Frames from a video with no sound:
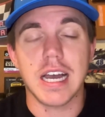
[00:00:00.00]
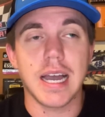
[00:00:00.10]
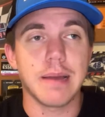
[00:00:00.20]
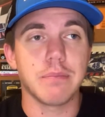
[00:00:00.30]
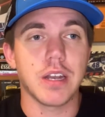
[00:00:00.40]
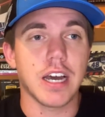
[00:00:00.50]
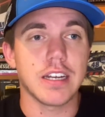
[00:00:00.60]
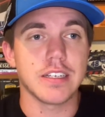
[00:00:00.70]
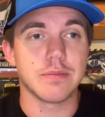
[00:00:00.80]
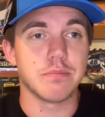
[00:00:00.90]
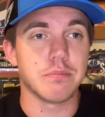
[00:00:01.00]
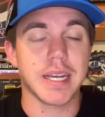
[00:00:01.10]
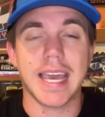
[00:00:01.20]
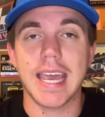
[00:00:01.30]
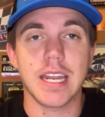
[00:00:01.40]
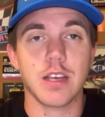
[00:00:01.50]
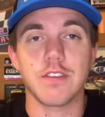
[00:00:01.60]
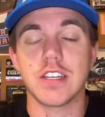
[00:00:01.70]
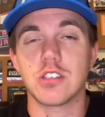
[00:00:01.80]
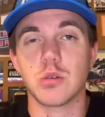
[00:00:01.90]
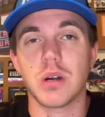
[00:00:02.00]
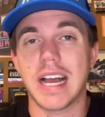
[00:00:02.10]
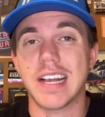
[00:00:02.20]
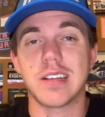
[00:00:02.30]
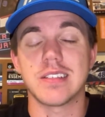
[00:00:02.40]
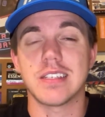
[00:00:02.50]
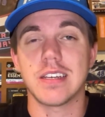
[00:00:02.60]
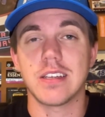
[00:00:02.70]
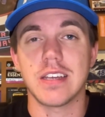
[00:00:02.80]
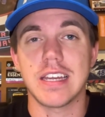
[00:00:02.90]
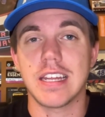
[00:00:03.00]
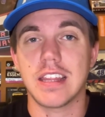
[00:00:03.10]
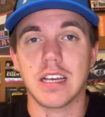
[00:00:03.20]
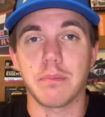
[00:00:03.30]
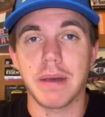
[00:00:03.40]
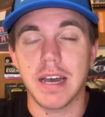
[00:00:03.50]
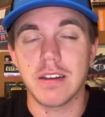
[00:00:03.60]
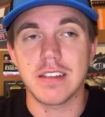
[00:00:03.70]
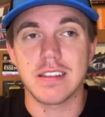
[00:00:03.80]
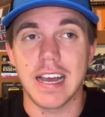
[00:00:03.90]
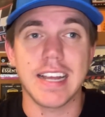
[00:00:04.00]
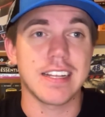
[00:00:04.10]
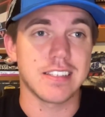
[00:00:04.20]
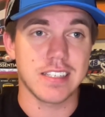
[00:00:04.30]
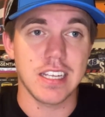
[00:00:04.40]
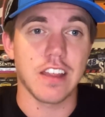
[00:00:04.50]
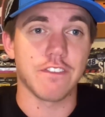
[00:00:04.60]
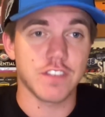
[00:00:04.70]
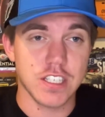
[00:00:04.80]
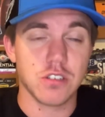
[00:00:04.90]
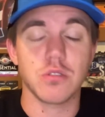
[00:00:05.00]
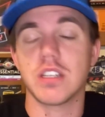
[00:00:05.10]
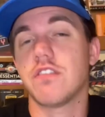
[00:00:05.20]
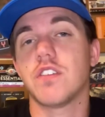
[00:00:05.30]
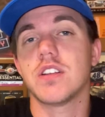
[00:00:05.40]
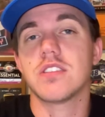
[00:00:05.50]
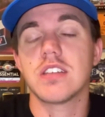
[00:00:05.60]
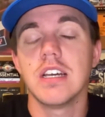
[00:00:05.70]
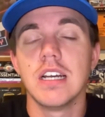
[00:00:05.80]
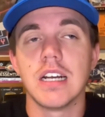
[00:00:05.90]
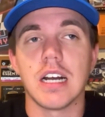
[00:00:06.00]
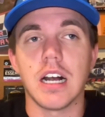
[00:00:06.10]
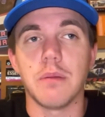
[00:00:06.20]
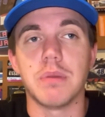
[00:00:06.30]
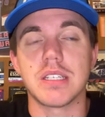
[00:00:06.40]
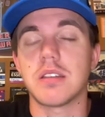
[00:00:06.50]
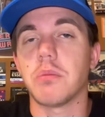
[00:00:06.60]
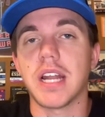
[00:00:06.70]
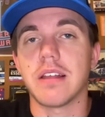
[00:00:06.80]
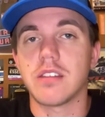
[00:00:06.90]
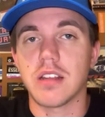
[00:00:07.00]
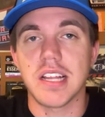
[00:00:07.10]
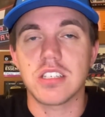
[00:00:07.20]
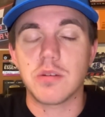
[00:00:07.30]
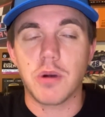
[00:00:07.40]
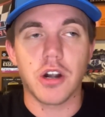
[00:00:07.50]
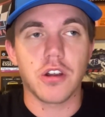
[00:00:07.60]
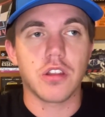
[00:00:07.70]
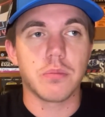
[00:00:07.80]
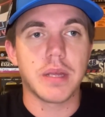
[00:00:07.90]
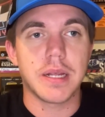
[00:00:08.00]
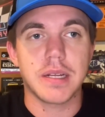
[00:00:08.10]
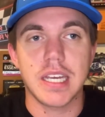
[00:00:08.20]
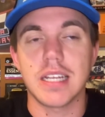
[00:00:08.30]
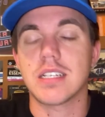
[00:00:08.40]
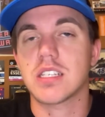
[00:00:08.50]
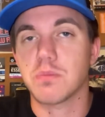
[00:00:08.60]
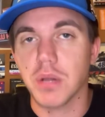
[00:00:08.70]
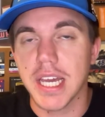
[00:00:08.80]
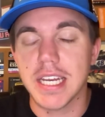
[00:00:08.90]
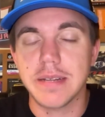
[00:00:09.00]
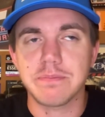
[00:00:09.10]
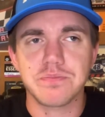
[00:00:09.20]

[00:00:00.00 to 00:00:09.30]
I'm not a mechanic of any sort. I couldn't tell you anything about it. I can see the physical difference, but someone out there that's smarter than me can explain it.